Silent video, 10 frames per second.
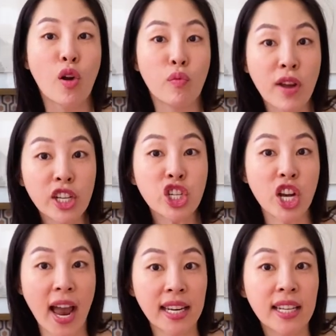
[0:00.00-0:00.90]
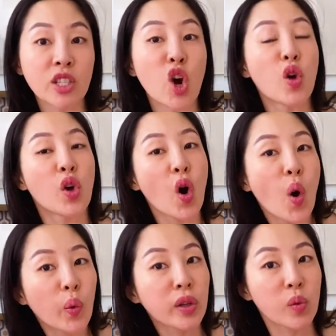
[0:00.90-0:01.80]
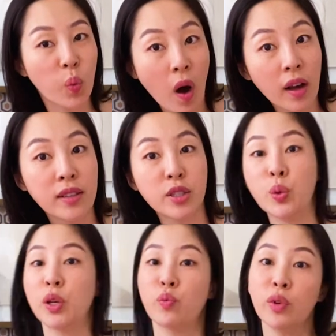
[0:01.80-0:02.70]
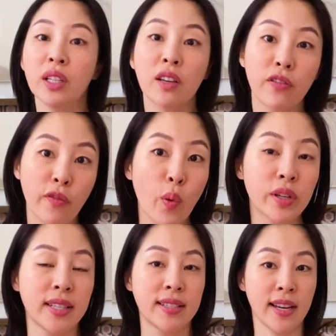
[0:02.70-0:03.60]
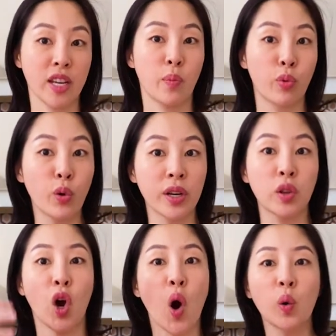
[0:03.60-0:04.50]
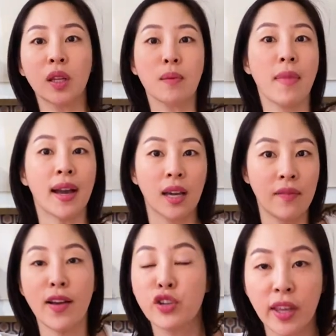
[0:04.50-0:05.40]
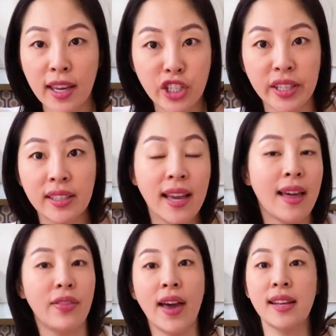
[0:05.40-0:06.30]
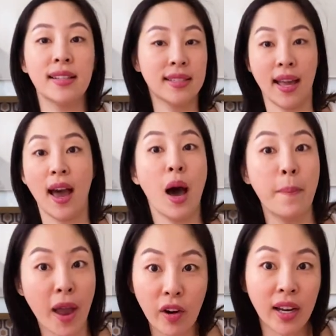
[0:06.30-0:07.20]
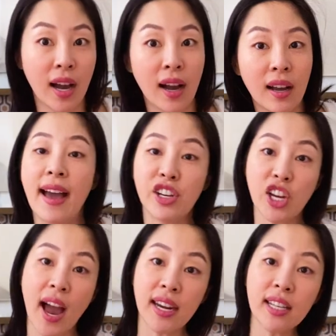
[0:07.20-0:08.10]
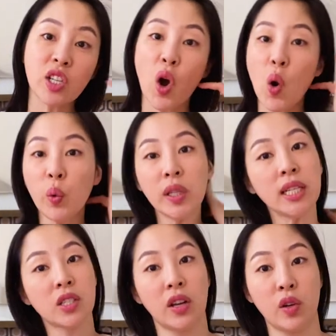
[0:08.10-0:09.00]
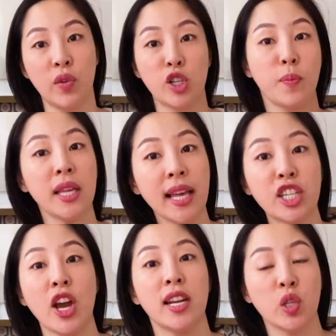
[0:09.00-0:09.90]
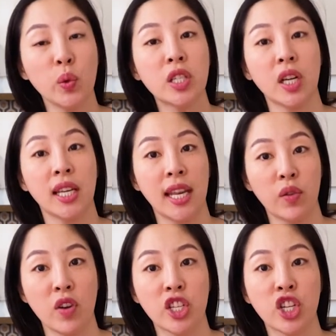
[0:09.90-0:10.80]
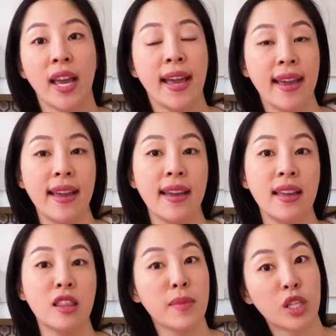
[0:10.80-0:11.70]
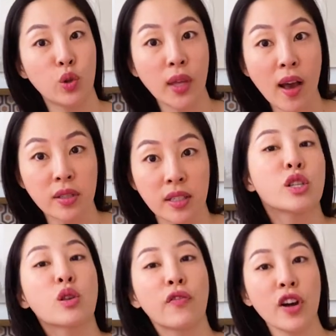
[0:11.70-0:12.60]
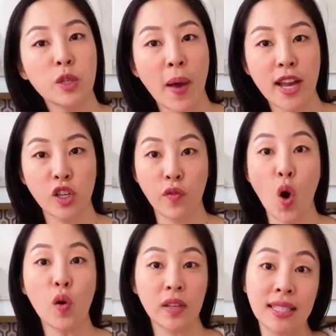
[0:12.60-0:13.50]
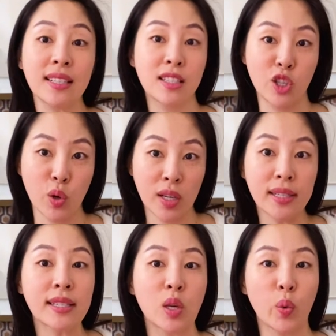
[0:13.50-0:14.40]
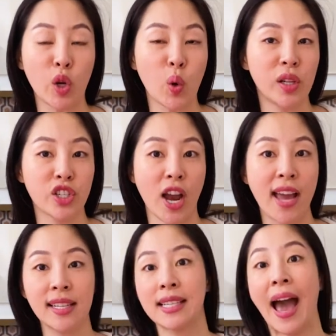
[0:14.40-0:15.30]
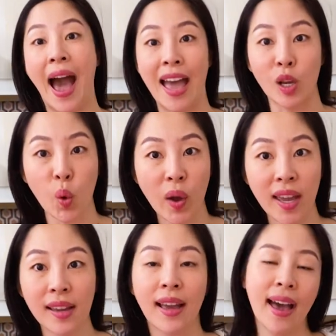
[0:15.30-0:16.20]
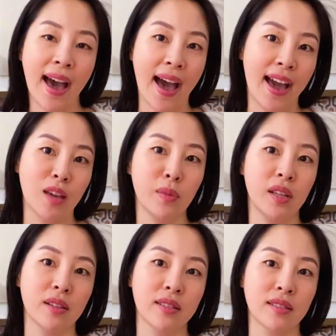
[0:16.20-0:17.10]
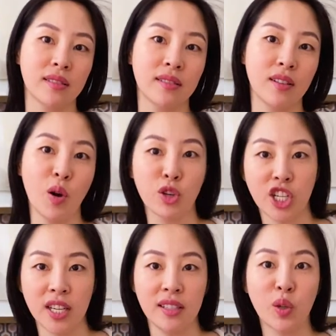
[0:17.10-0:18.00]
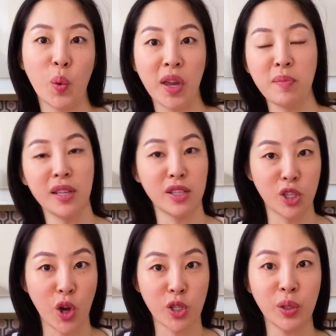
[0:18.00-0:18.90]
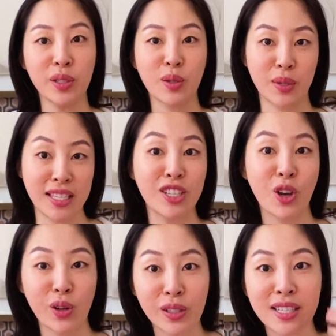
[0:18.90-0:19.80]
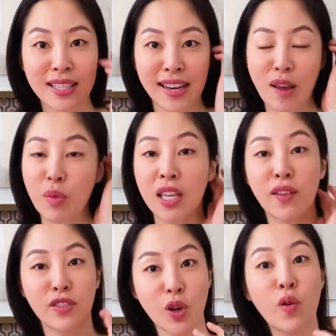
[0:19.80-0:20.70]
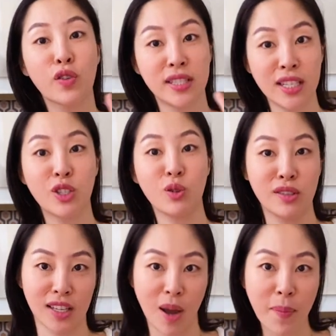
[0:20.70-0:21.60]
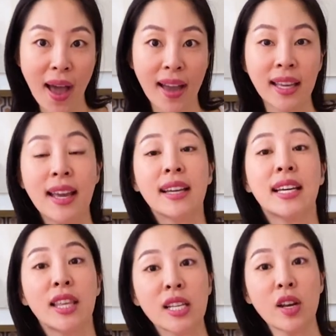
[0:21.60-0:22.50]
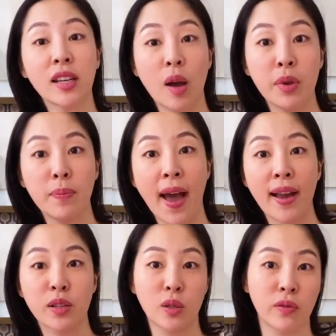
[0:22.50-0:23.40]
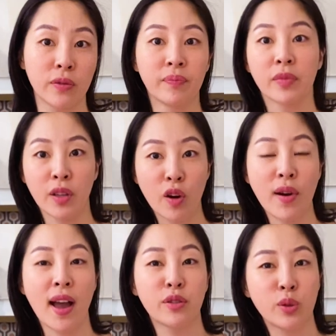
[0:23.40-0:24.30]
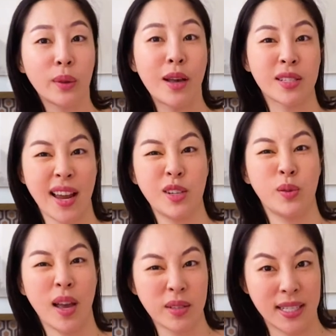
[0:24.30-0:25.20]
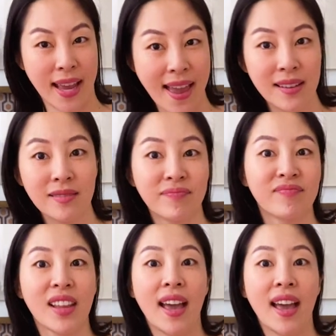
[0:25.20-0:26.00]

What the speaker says: Rich Chinese are the only ones who can really afford to study abroad in the holy mecca of education that is America. And Chinese only started rich, mainland Chinese only started getting rich in the mid 2000s. So the first batch of overseas students that we call in Chinese Hai Gui, Hai means ocean, Gui means turtle, so sea turtles is the name we give to overseas students that come back. They started coming back sort of around 2009-2010.